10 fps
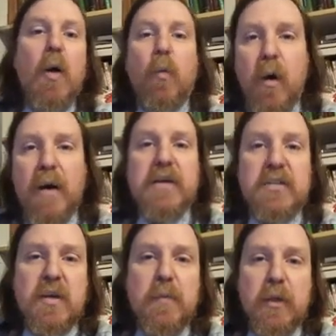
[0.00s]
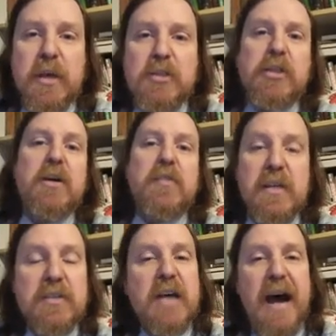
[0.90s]
What is the militia?
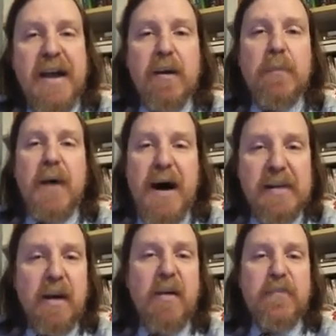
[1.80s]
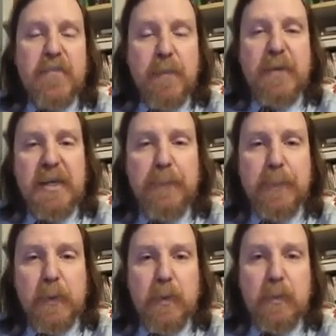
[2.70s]
The entire body of the
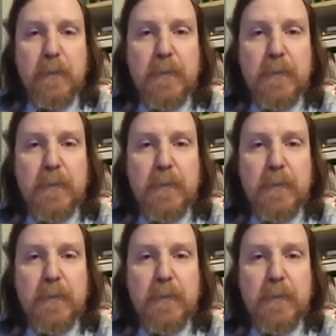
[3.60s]
people.